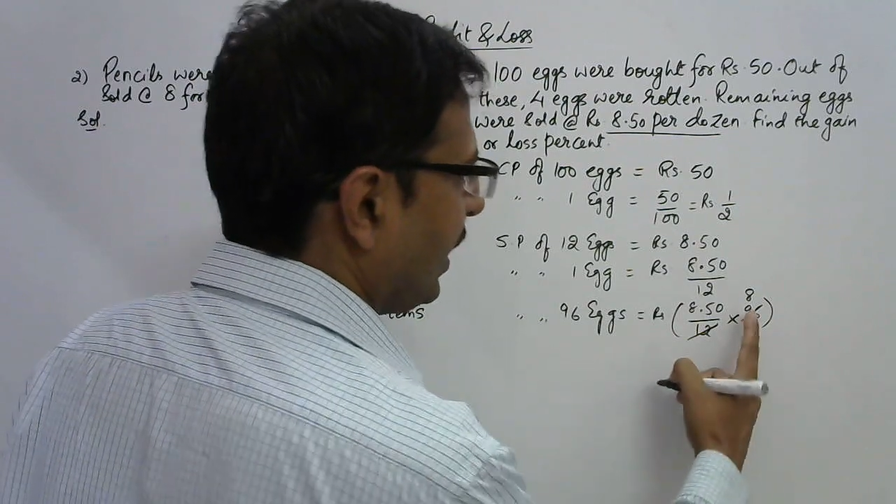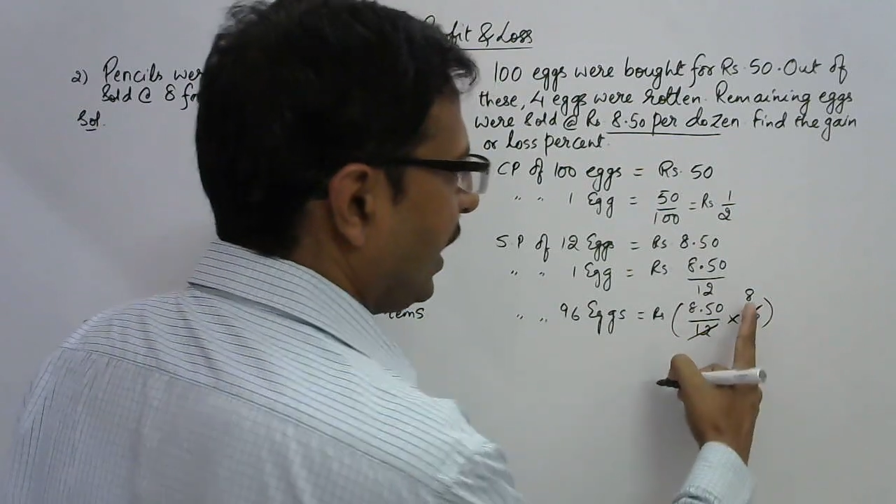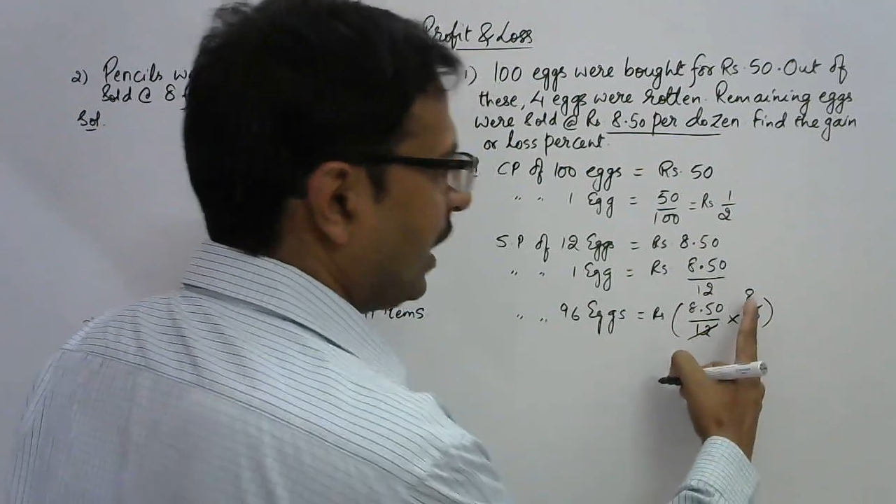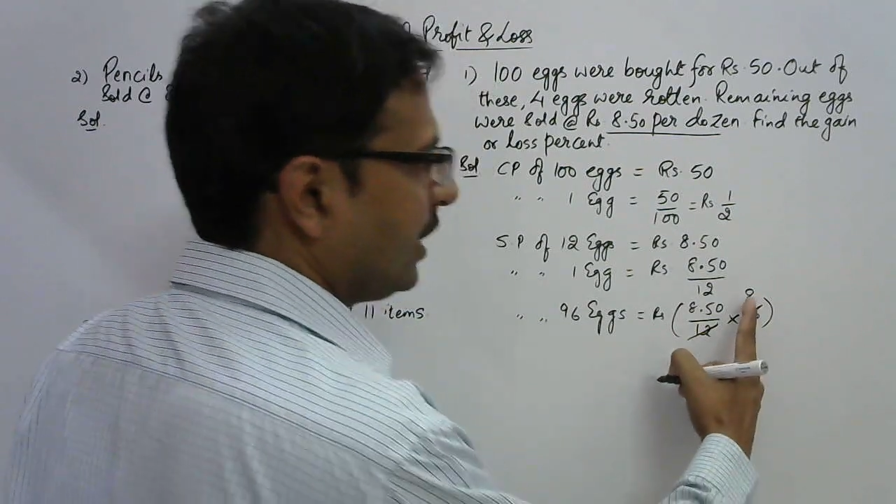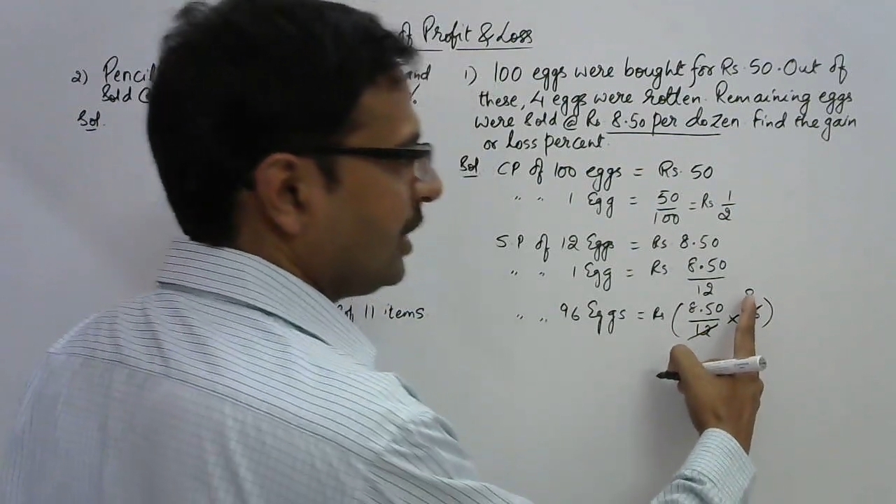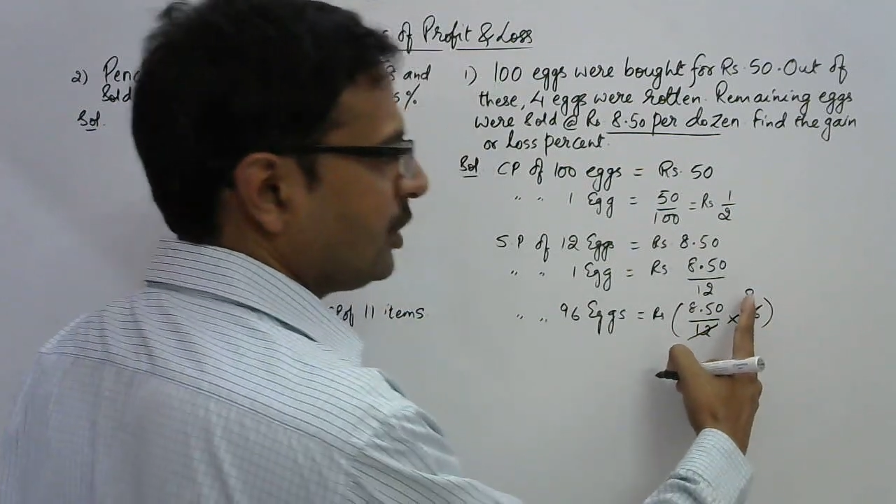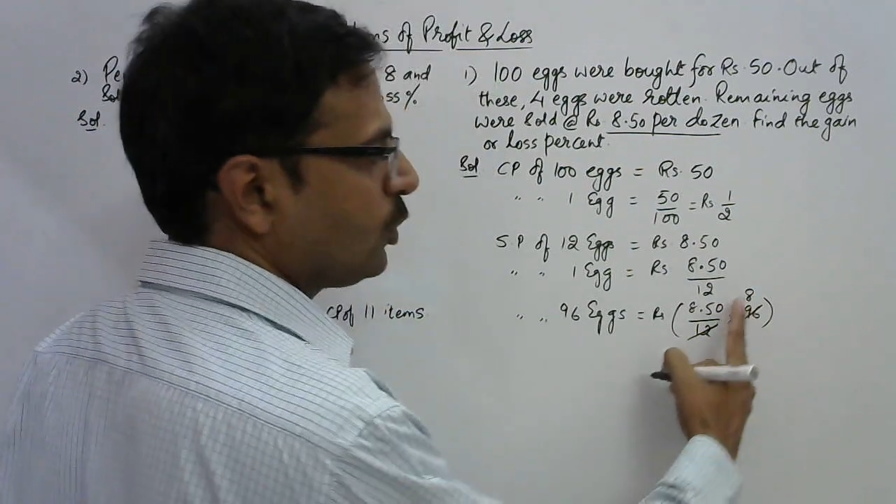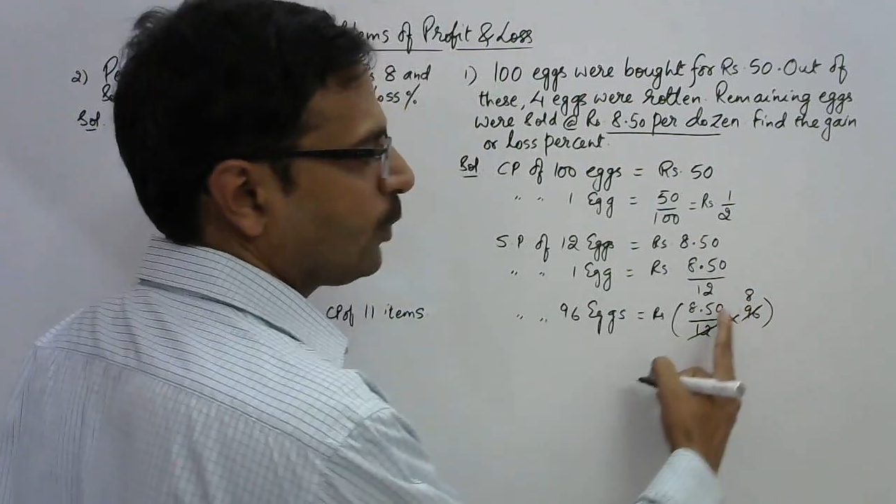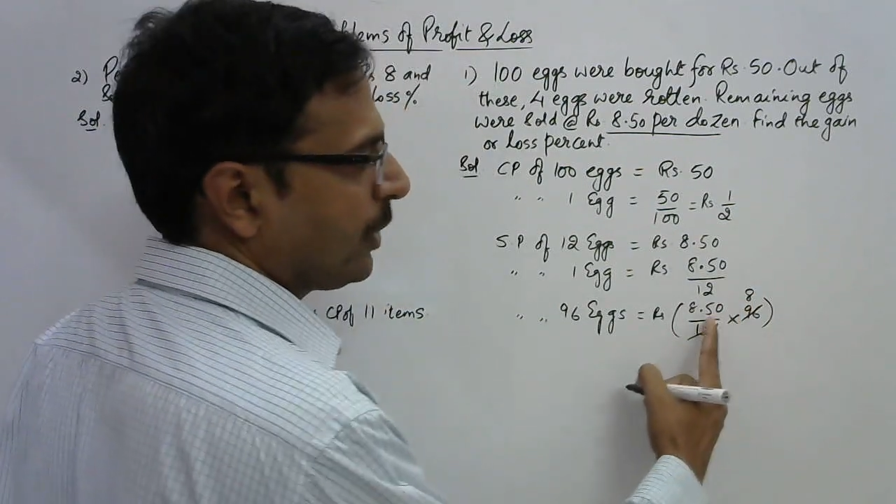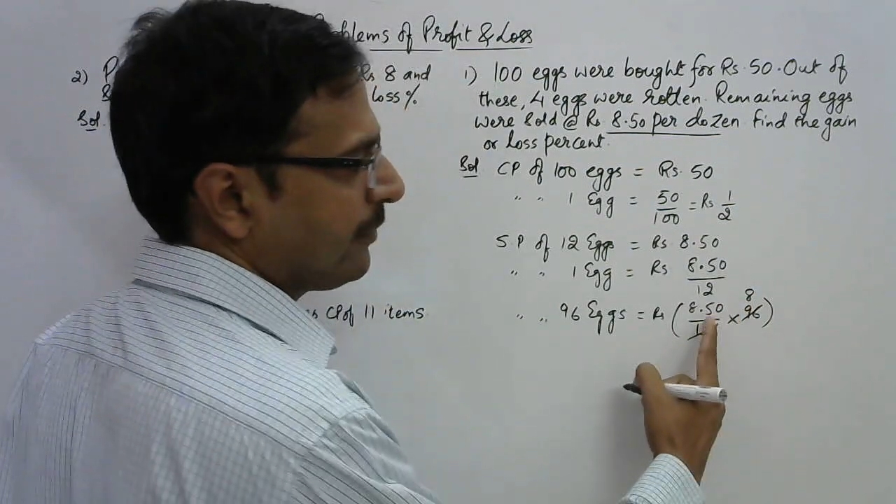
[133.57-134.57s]
and 8
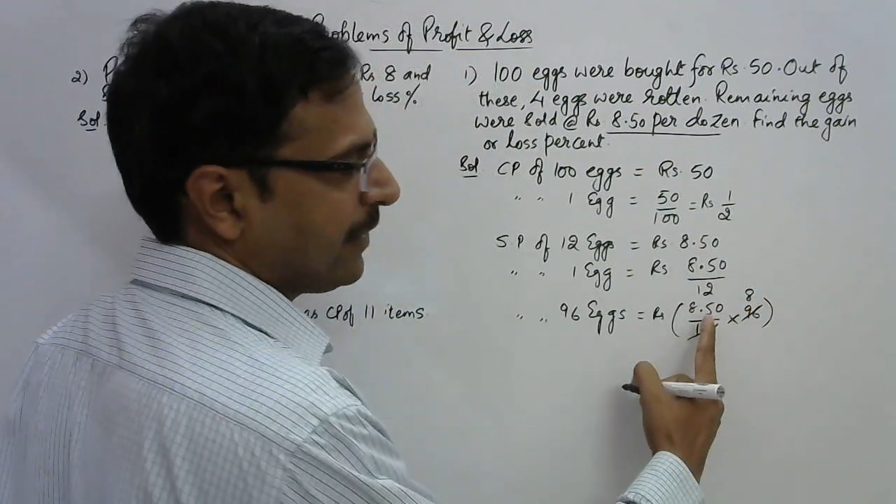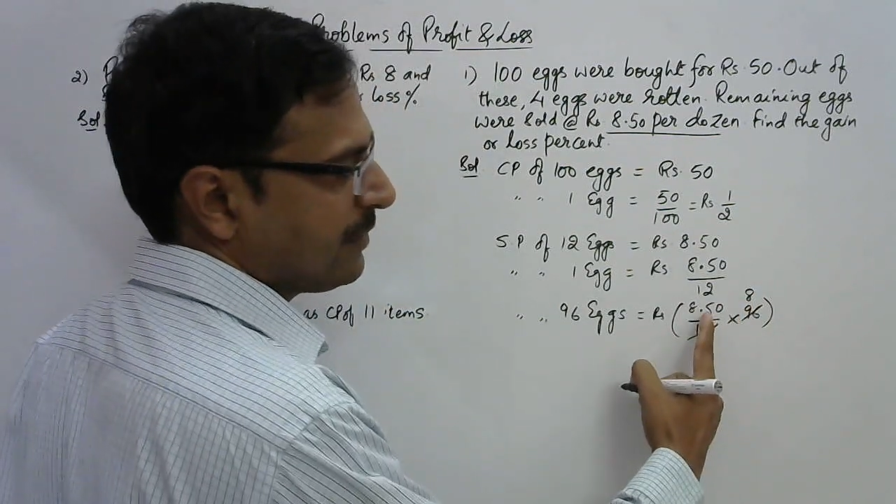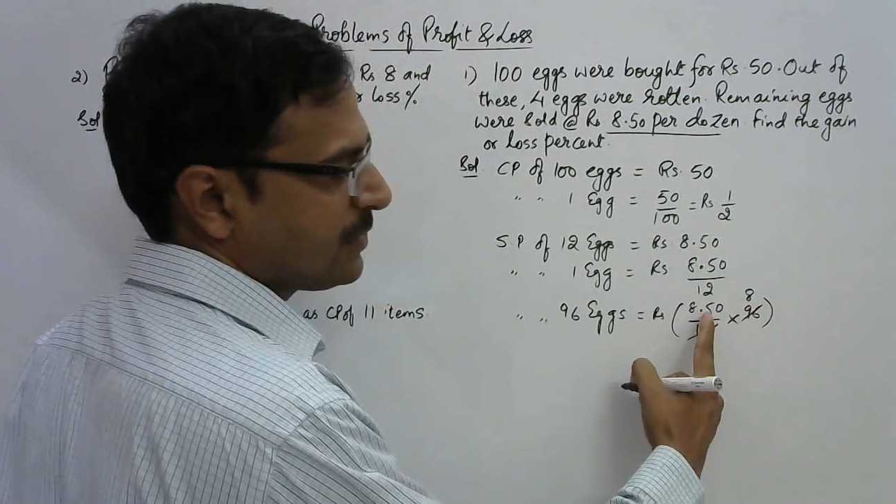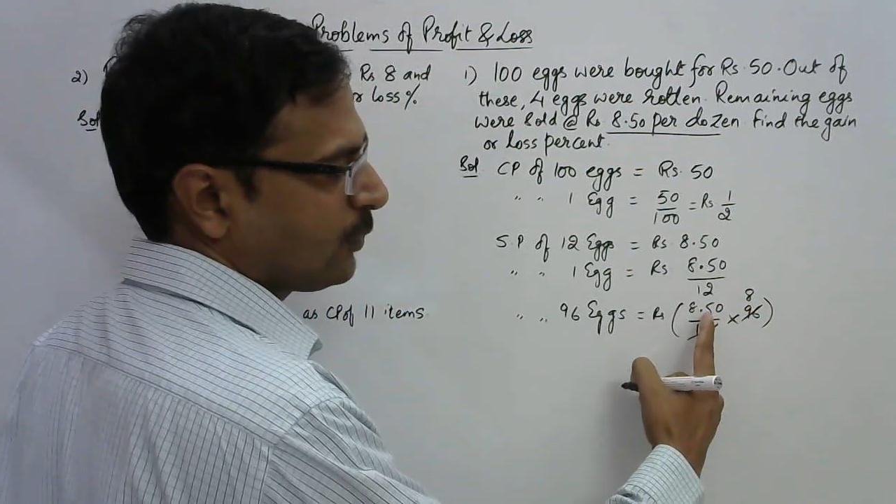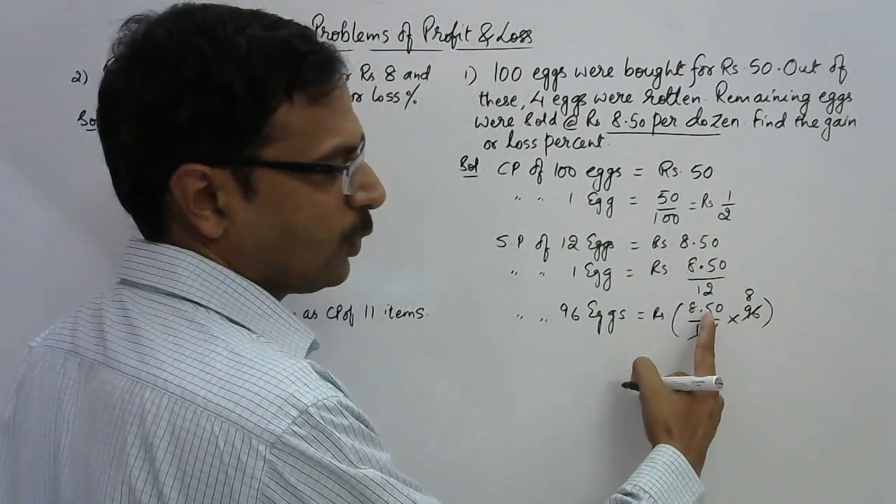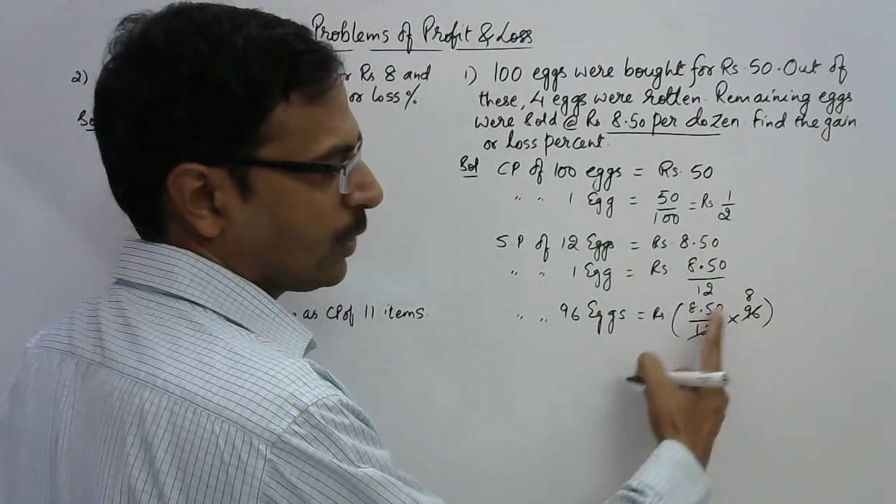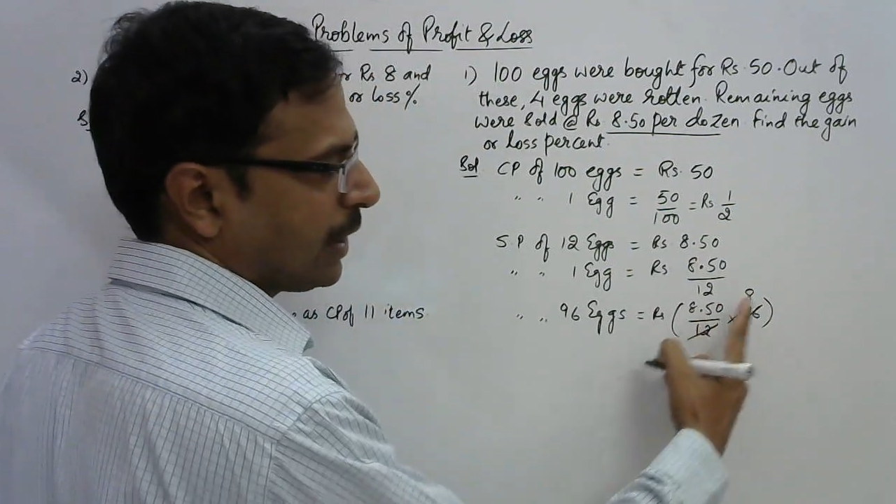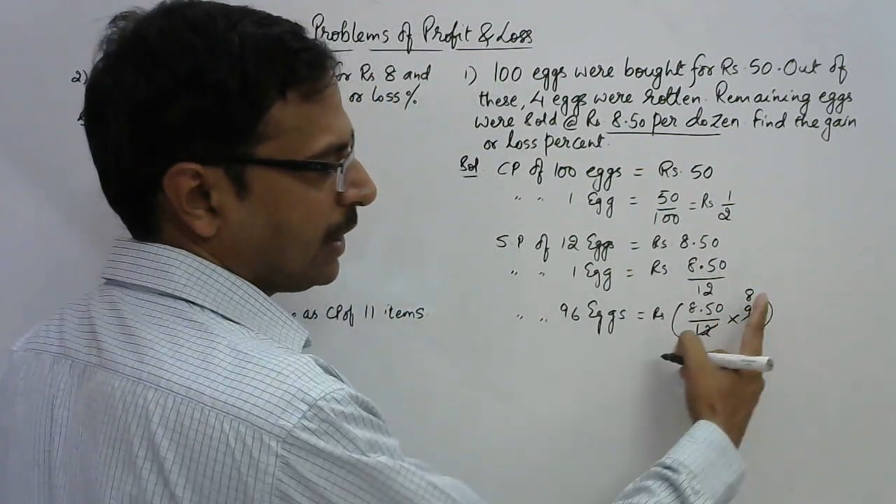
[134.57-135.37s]
into 0.5 is 4,